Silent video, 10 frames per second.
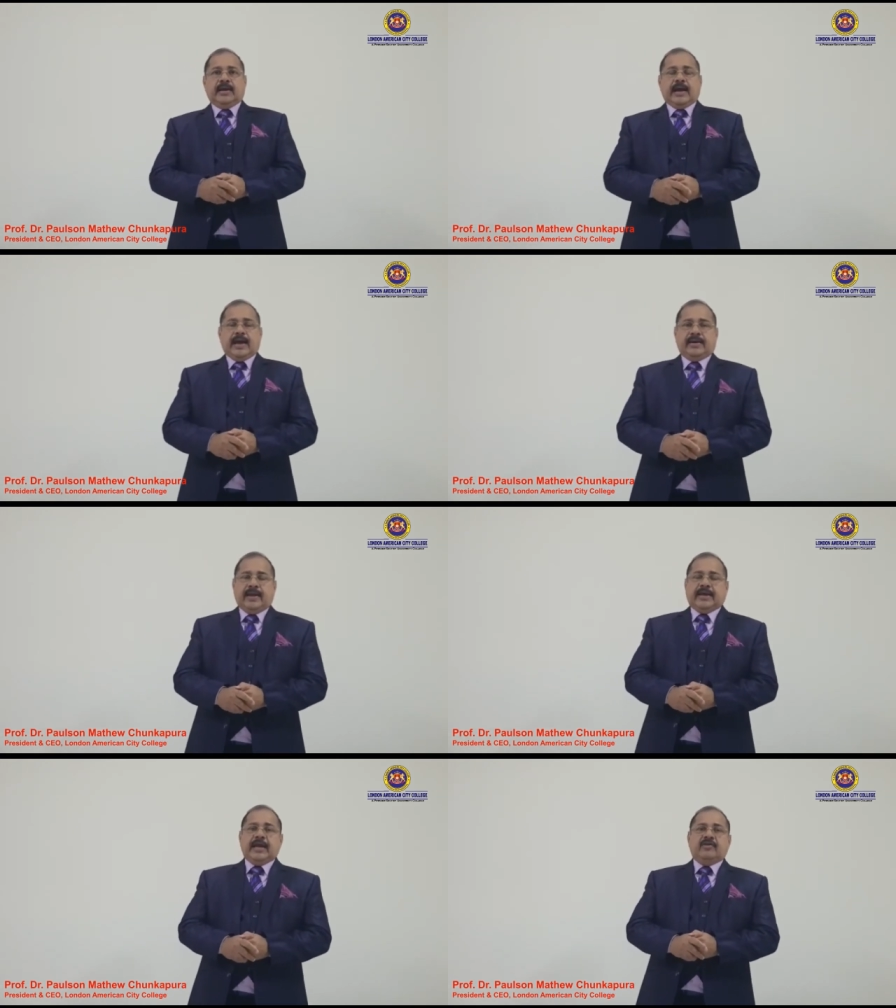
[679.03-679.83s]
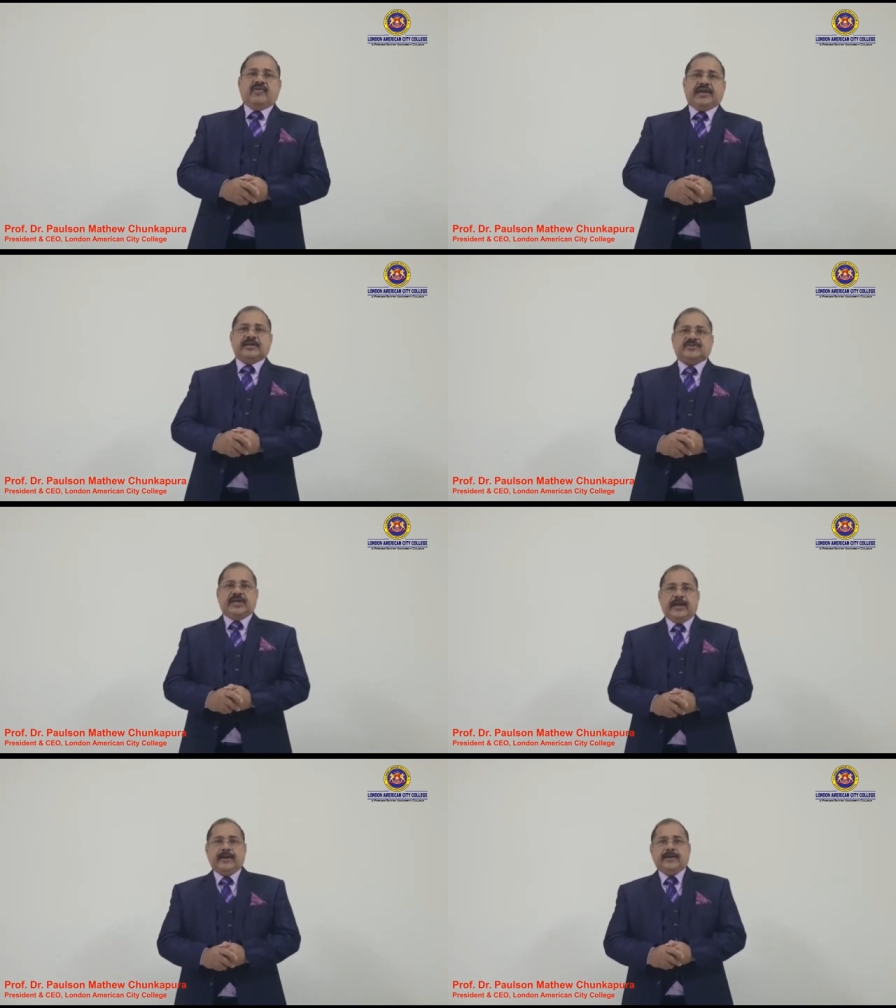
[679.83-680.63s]
And again, we can
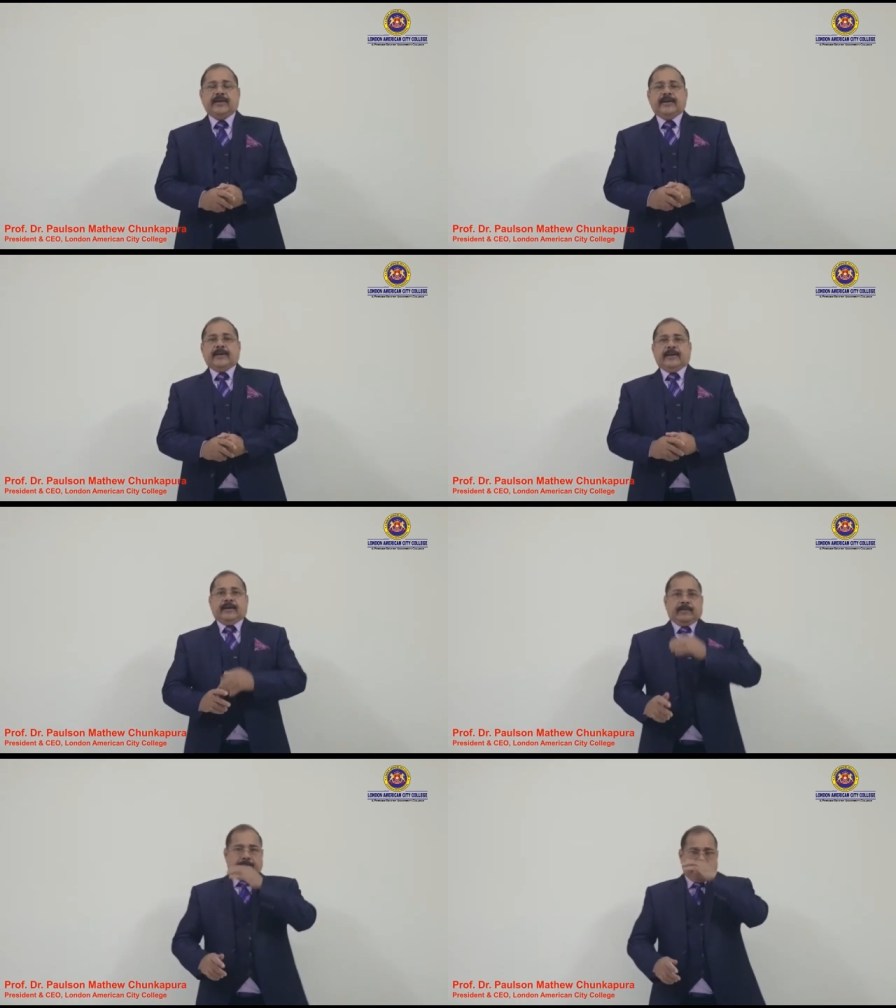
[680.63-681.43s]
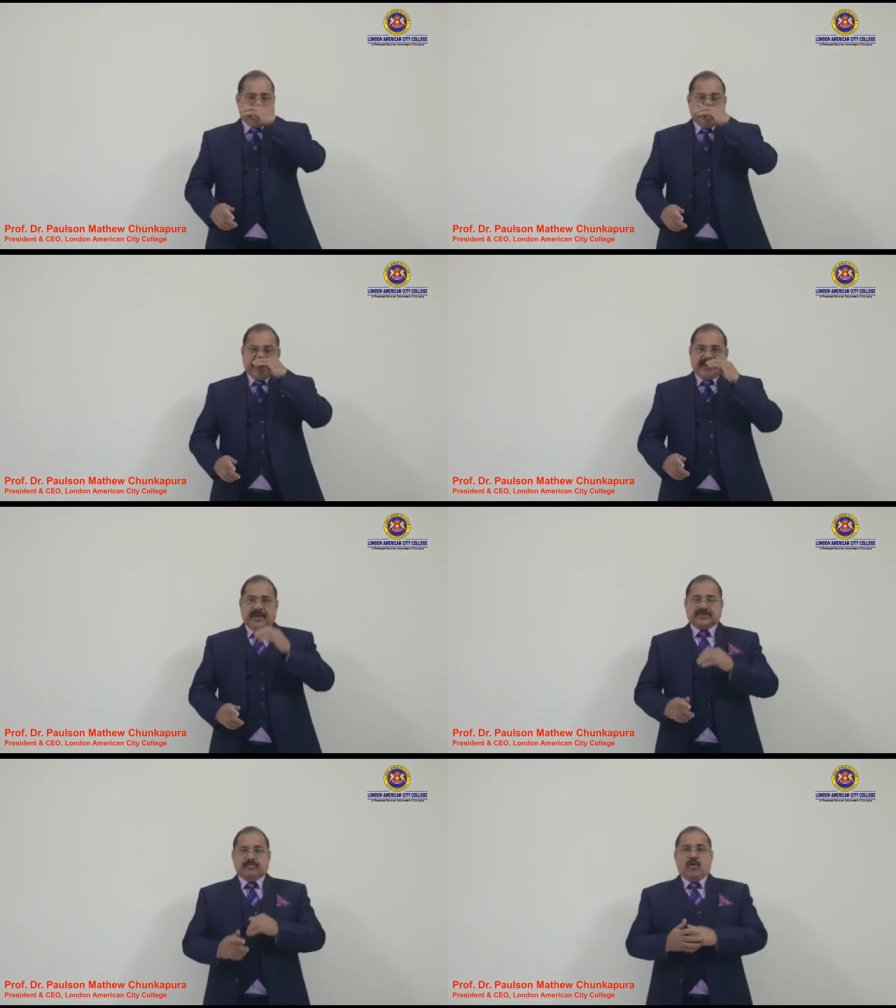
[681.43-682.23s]
say money
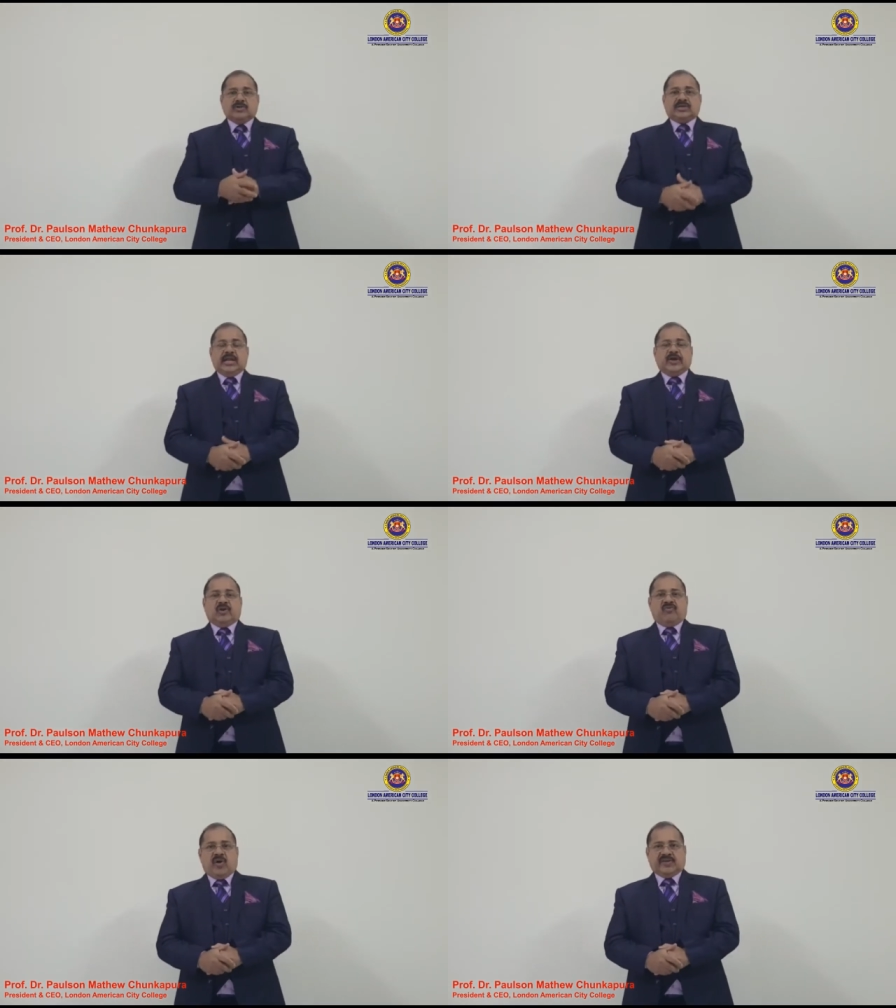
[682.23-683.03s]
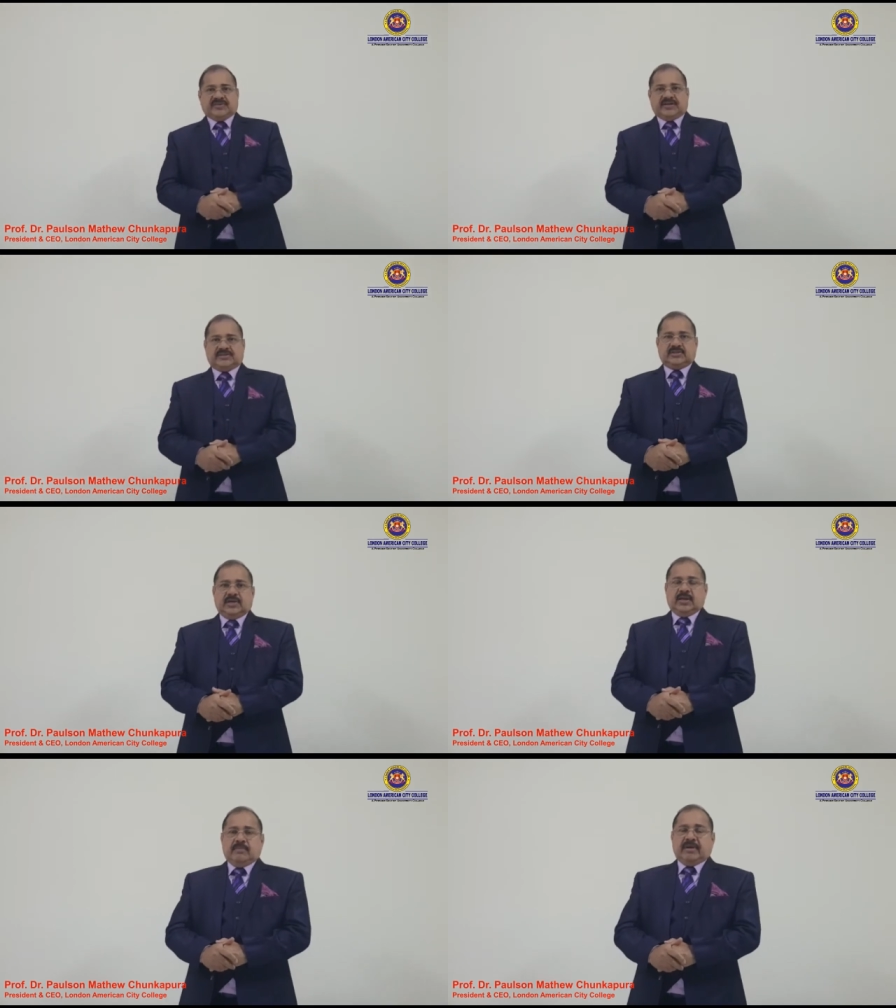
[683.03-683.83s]
is the most liquid of all assets.
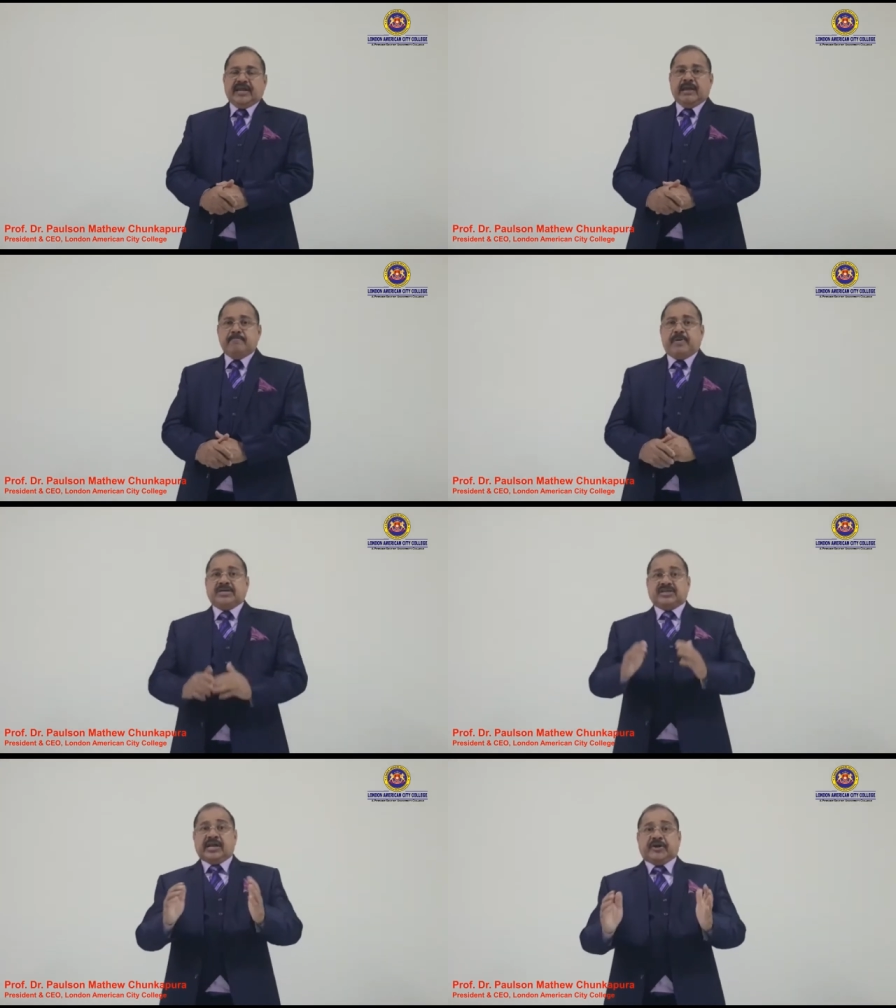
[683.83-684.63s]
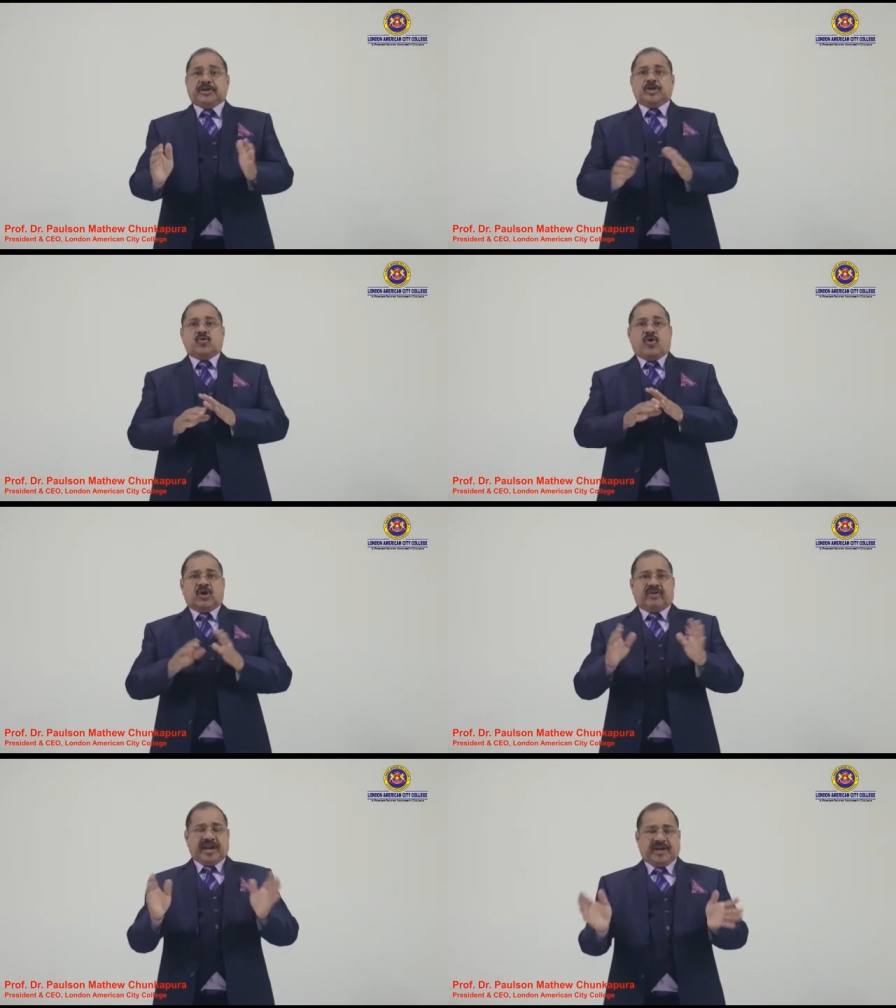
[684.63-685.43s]
Money imparts liquidity to all
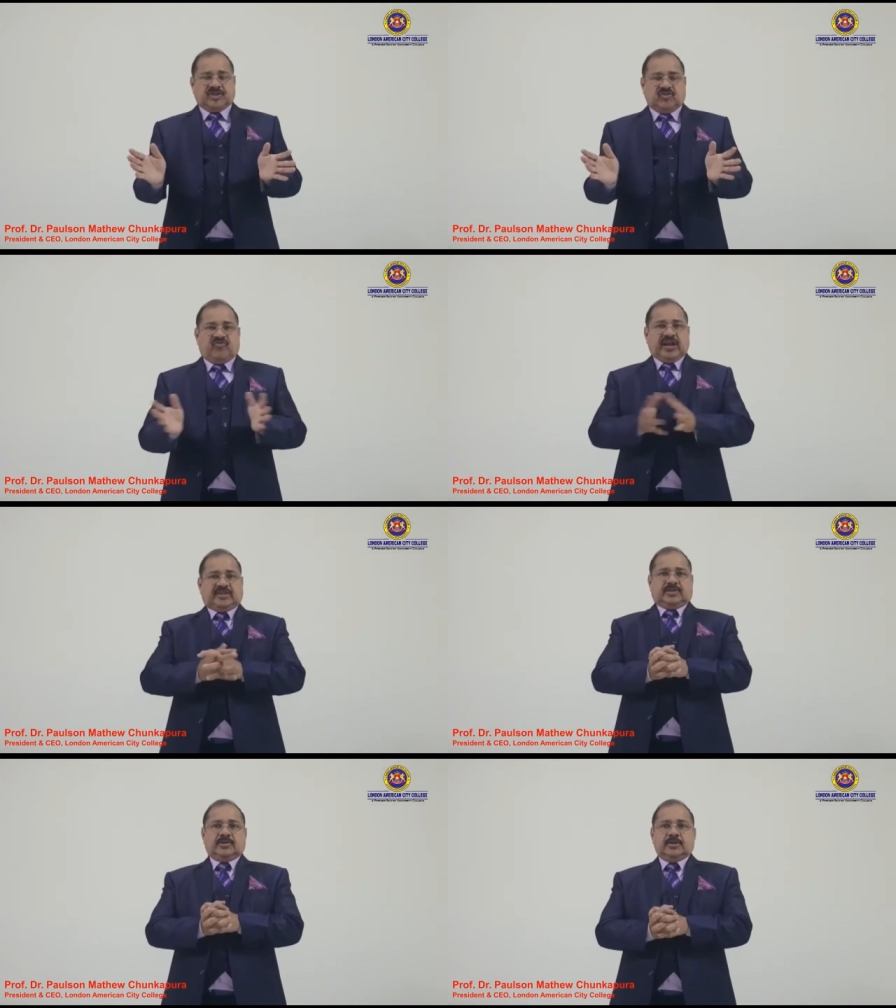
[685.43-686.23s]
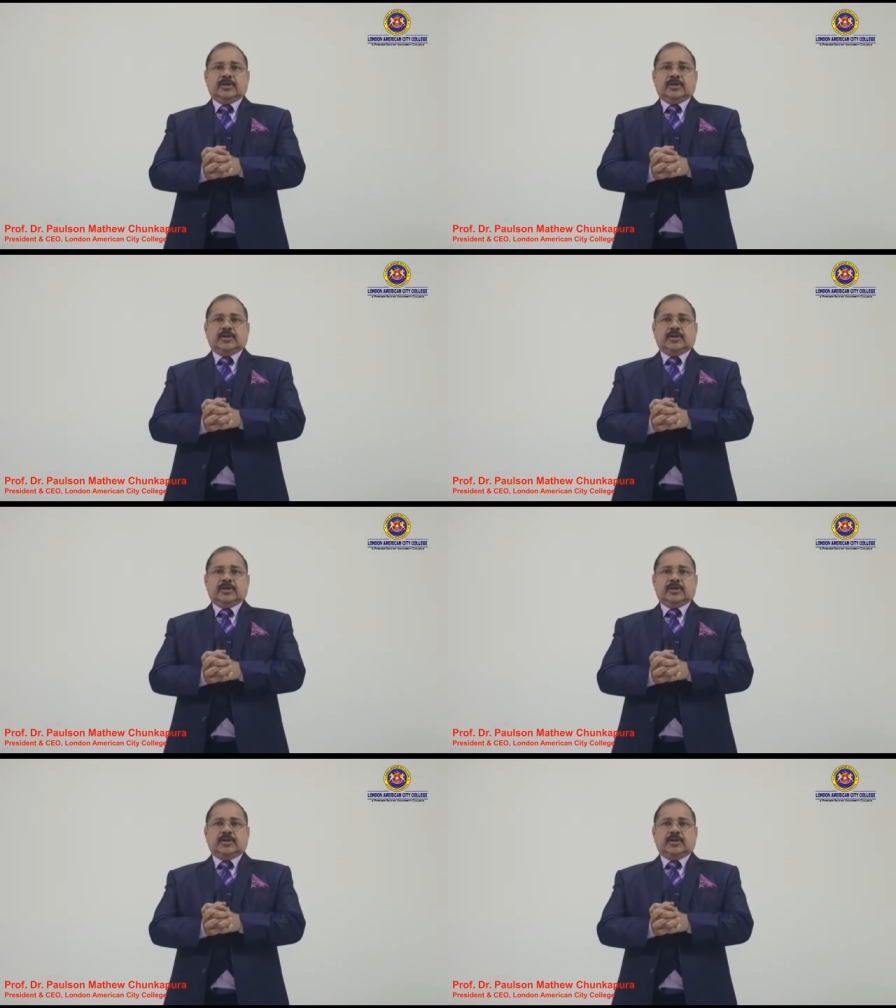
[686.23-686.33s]
varieties of wealth.